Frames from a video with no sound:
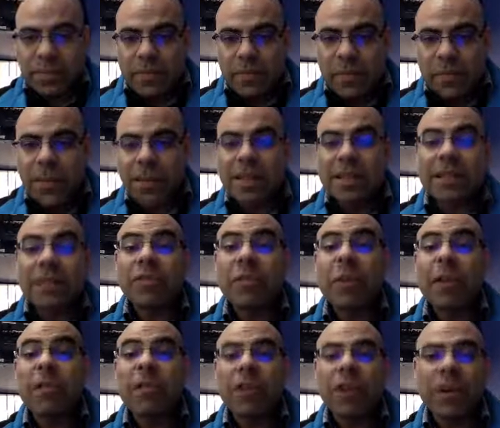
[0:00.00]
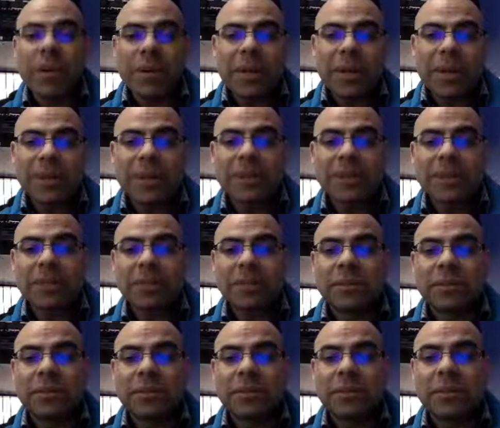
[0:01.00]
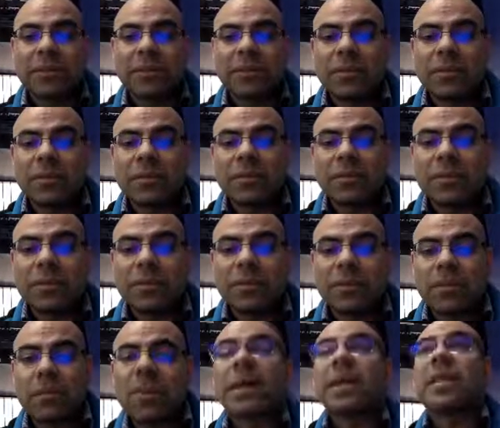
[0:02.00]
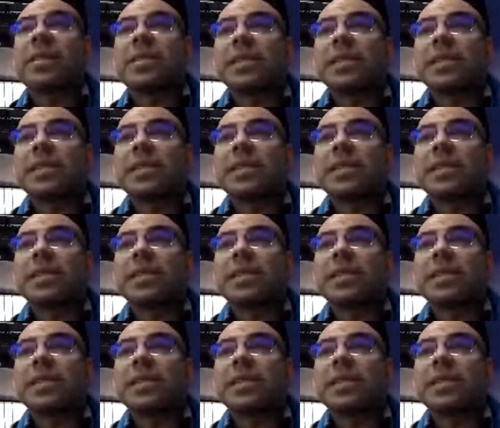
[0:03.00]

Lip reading: All right, is everyone following, girls? Yeah. Making